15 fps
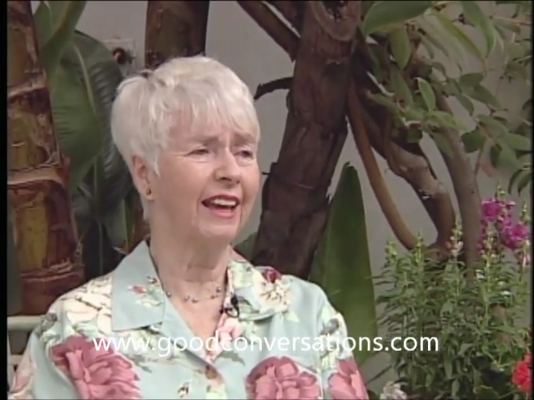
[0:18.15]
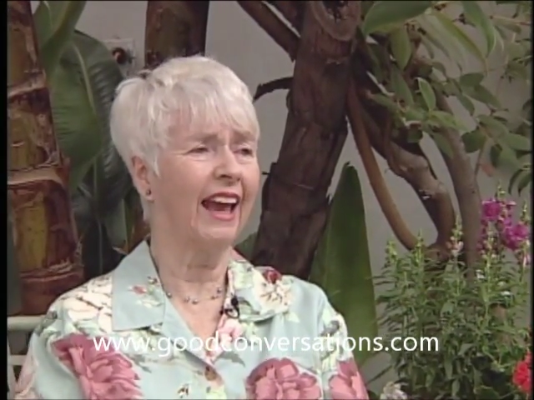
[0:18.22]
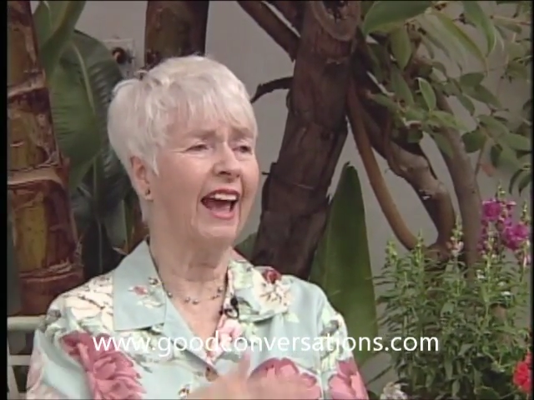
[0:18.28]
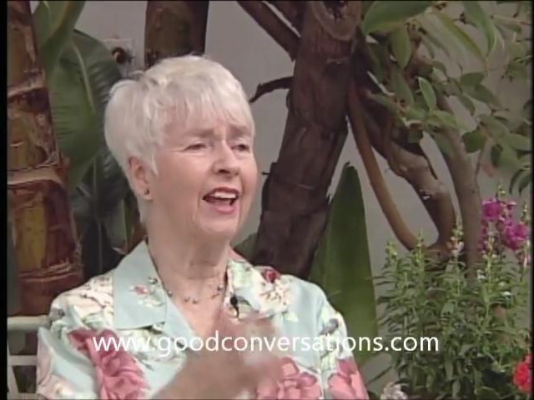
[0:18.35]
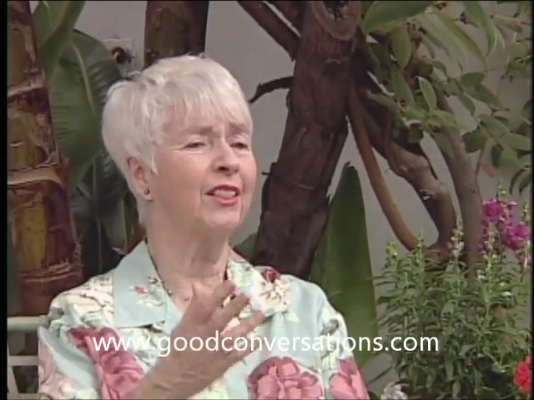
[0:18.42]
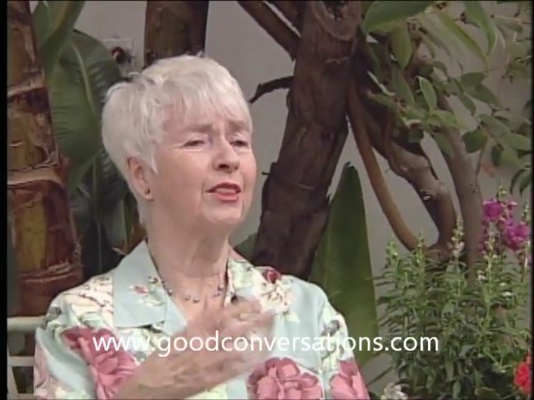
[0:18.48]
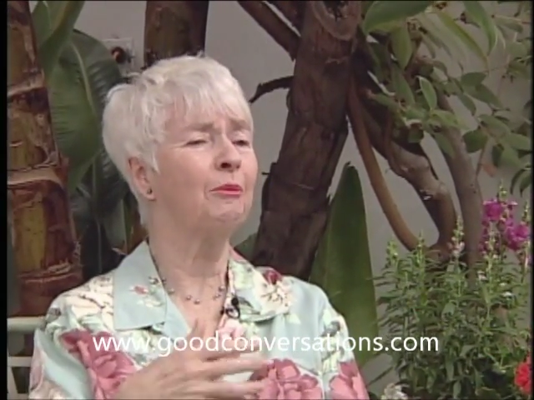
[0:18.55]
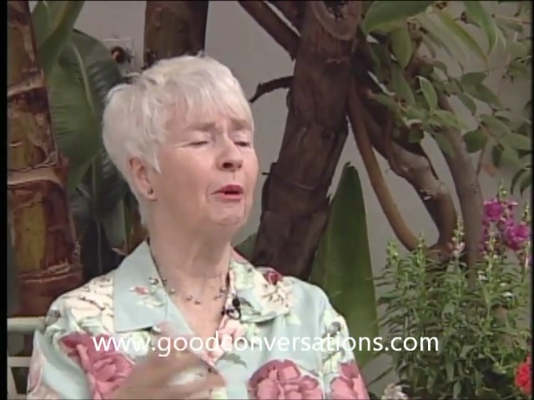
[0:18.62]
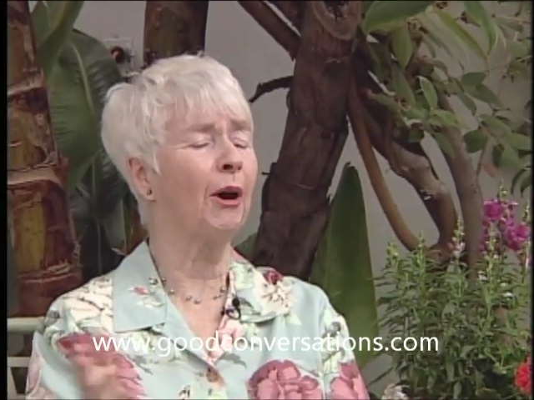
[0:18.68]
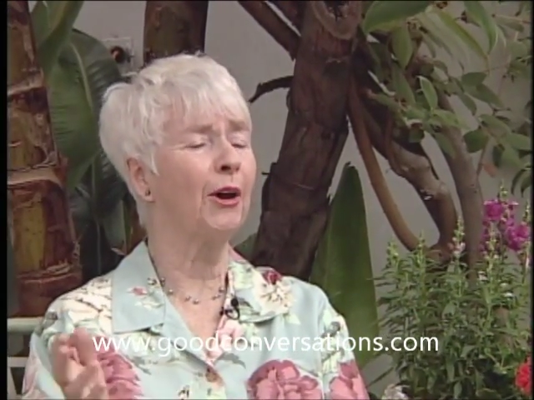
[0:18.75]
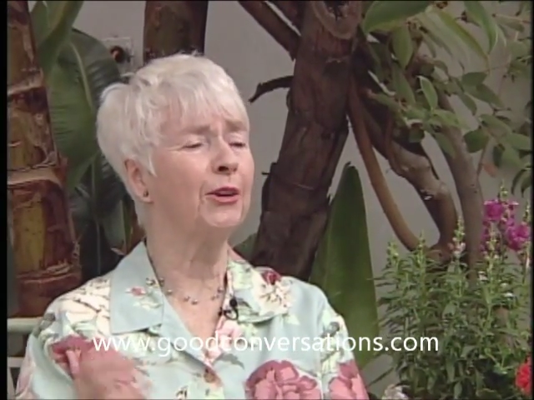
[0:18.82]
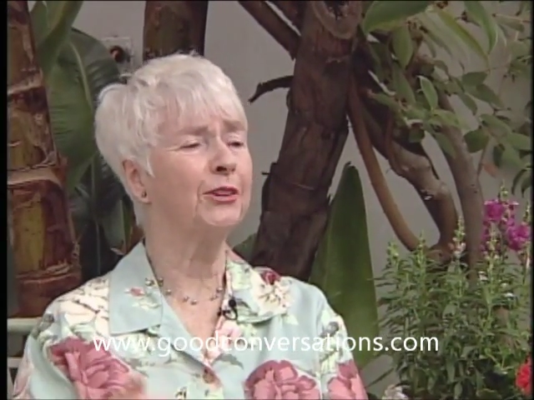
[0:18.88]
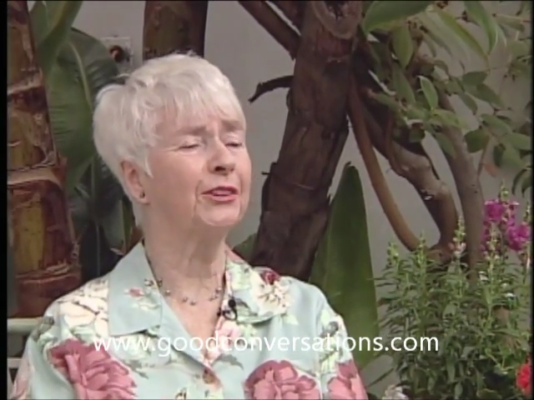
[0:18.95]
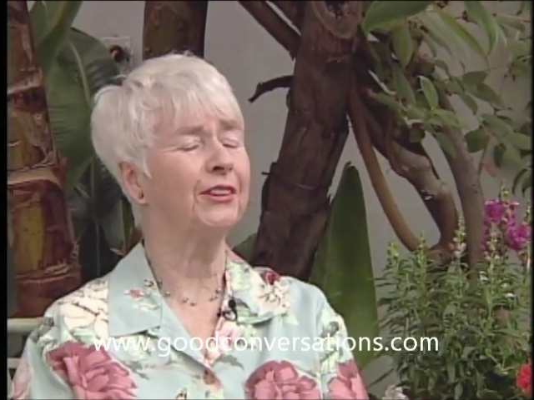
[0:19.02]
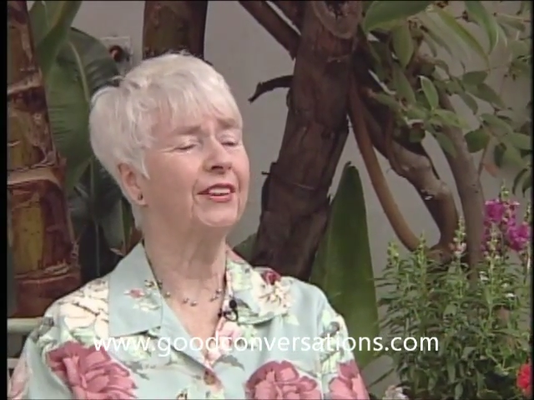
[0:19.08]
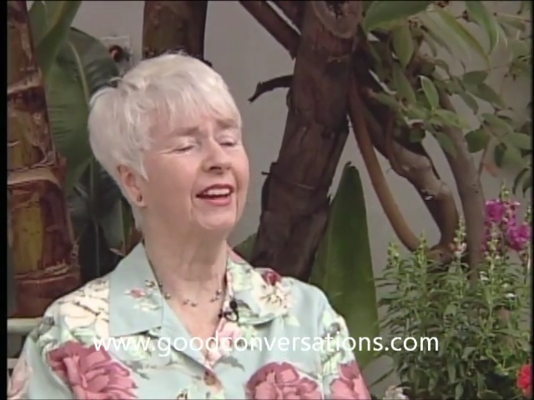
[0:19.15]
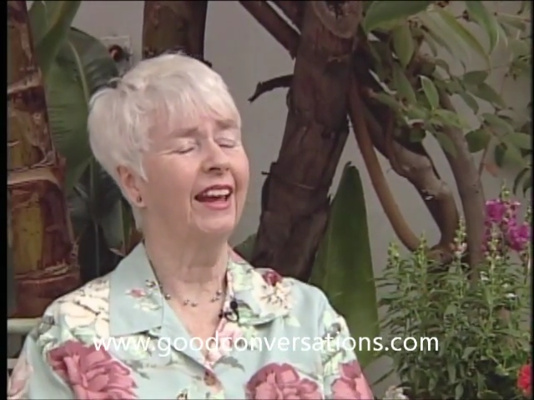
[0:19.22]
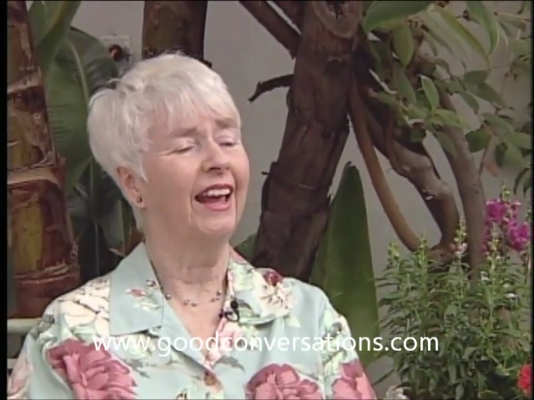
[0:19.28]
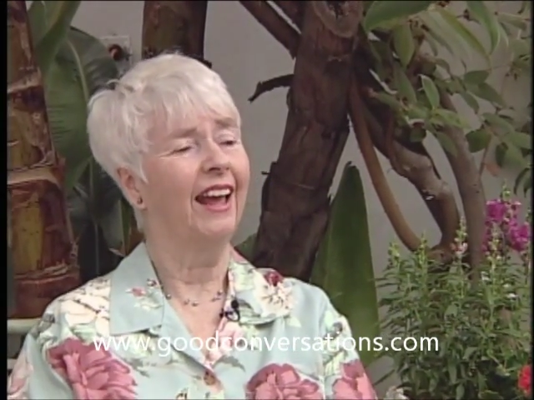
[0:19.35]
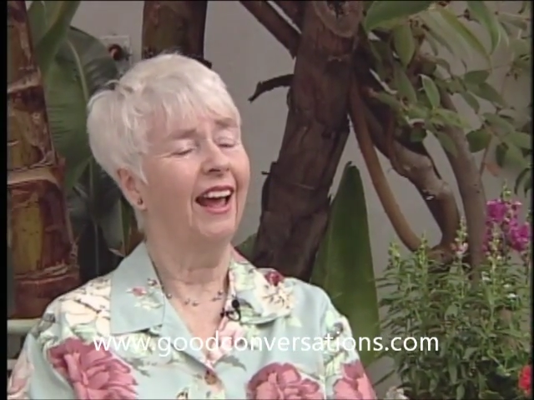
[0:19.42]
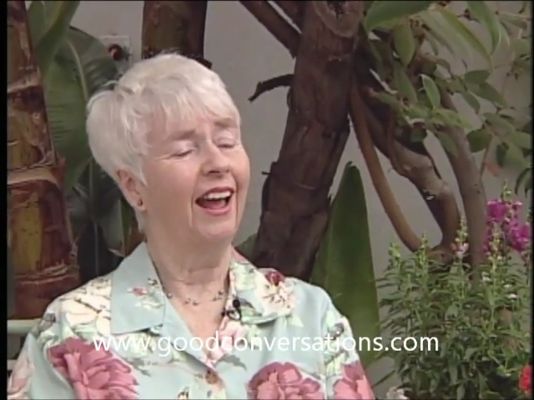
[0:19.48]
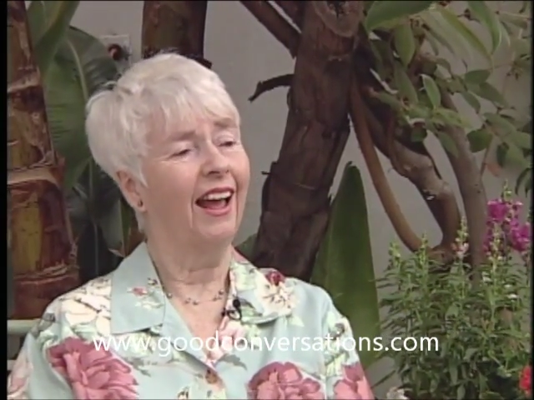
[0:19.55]
hand them out, and
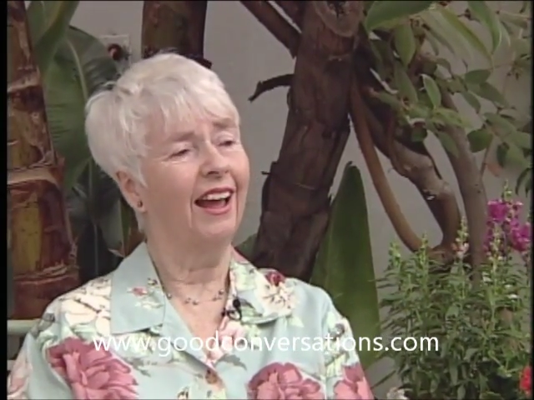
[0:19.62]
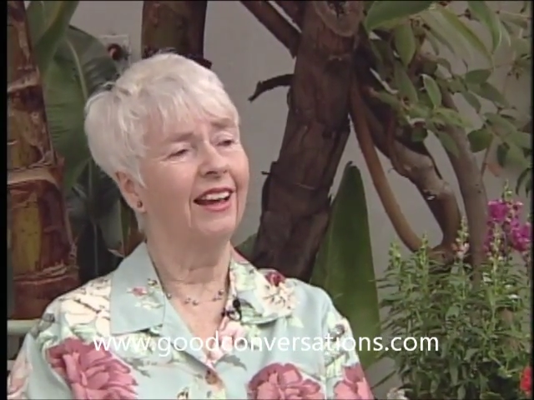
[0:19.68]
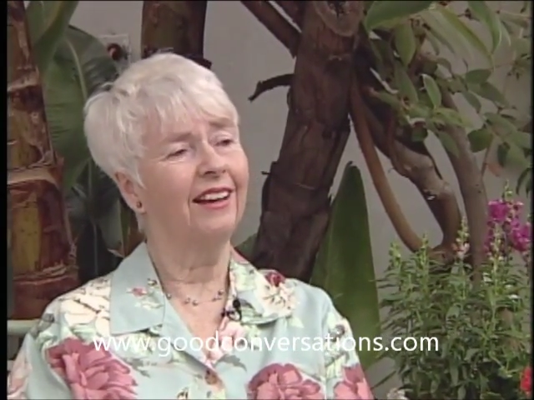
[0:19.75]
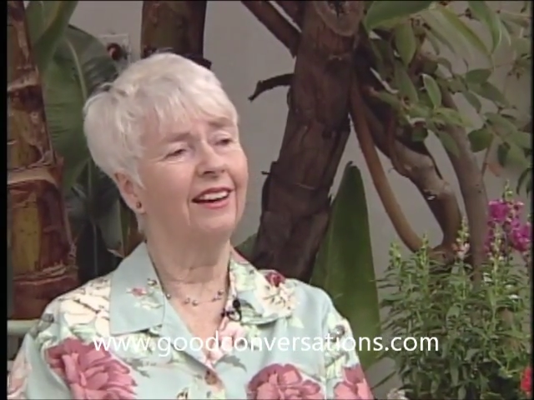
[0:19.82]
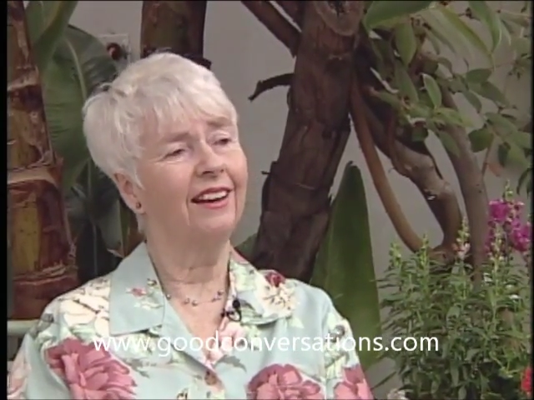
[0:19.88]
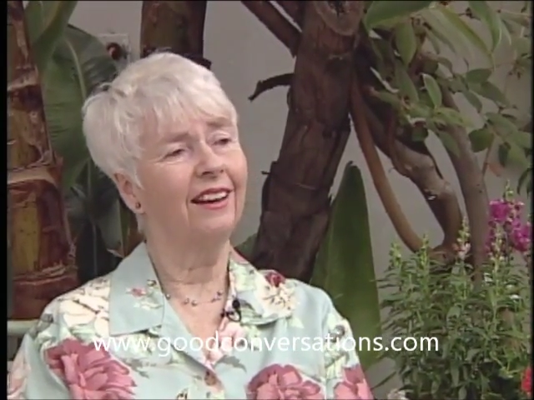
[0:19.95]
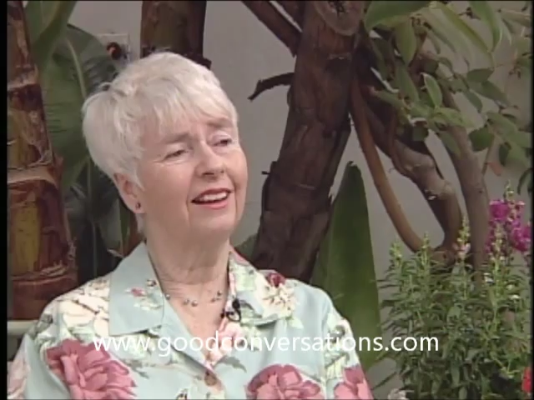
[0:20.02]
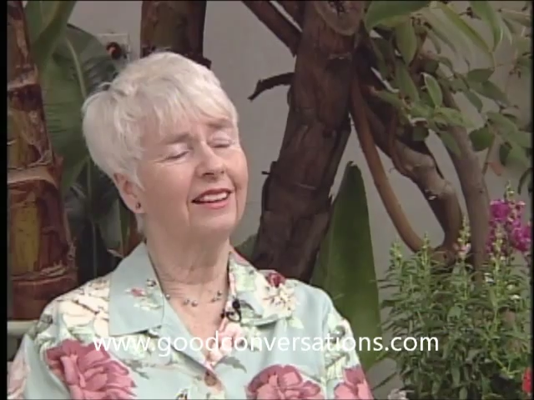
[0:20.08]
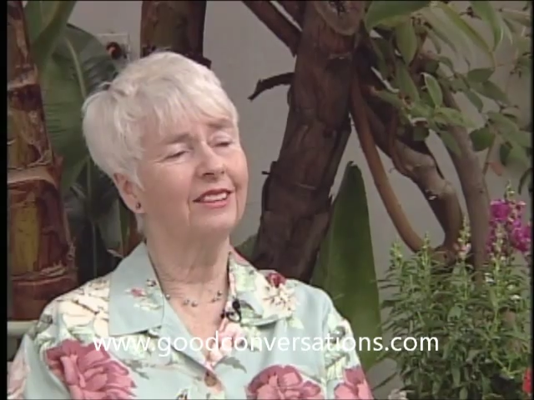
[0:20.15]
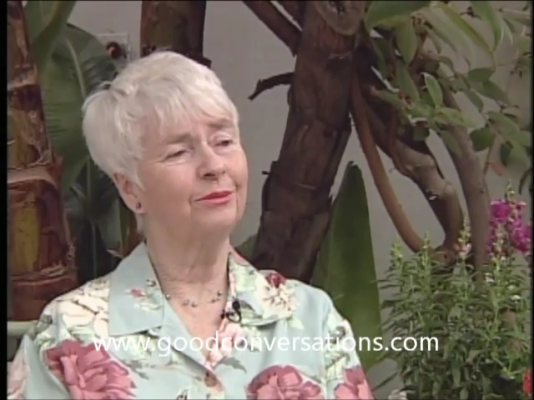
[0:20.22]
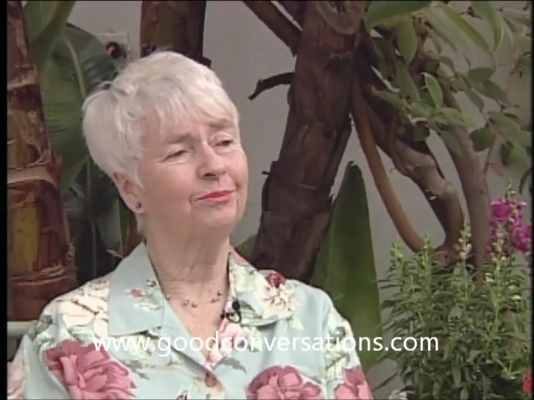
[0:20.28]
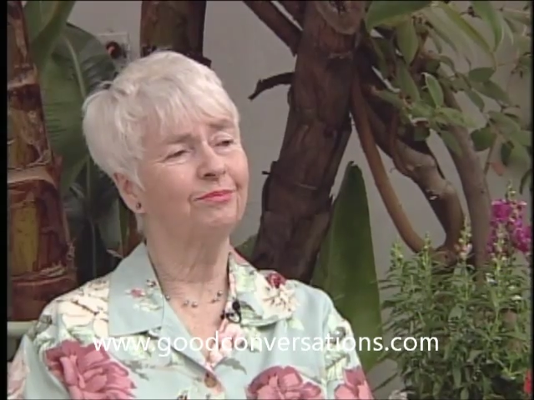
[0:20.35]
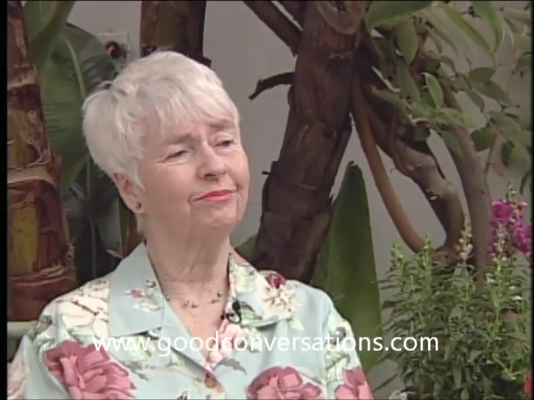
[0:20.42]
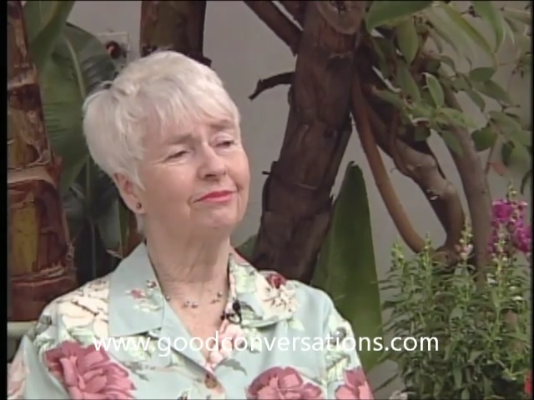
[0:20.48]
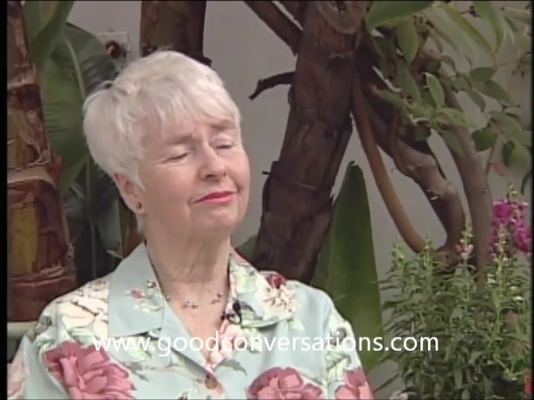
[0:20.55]
and um,